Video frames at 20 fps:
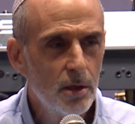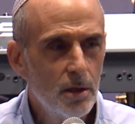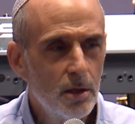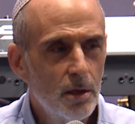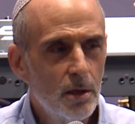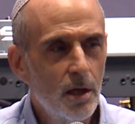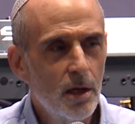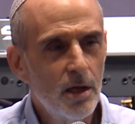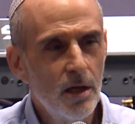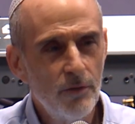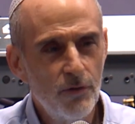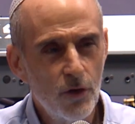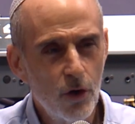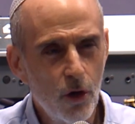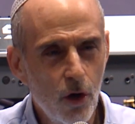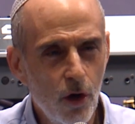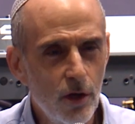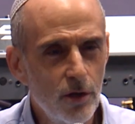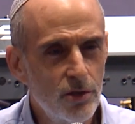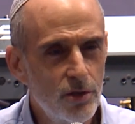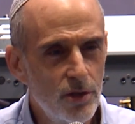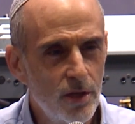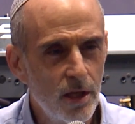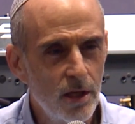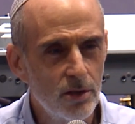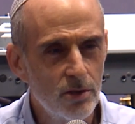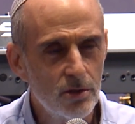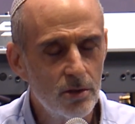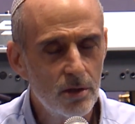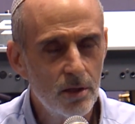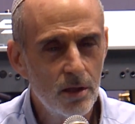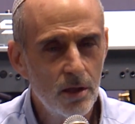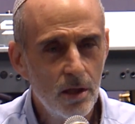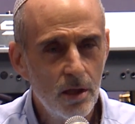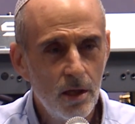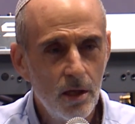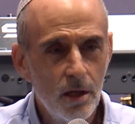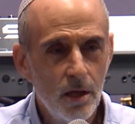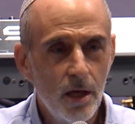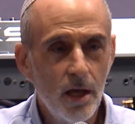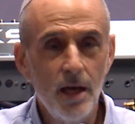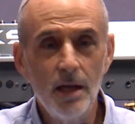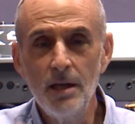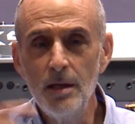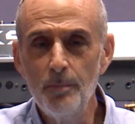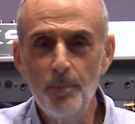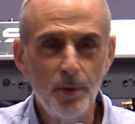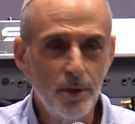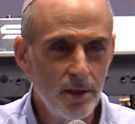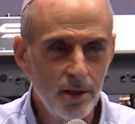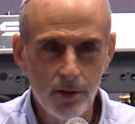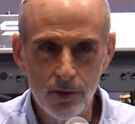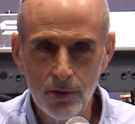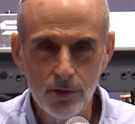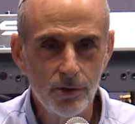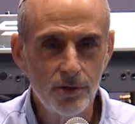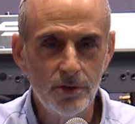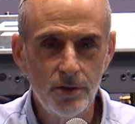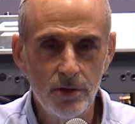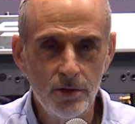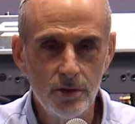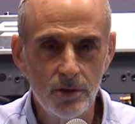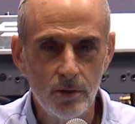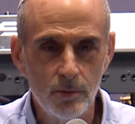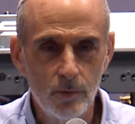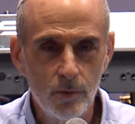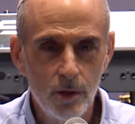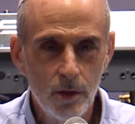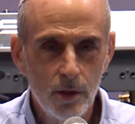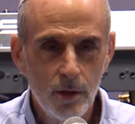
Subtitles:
You've got to have your heart changed. Any political system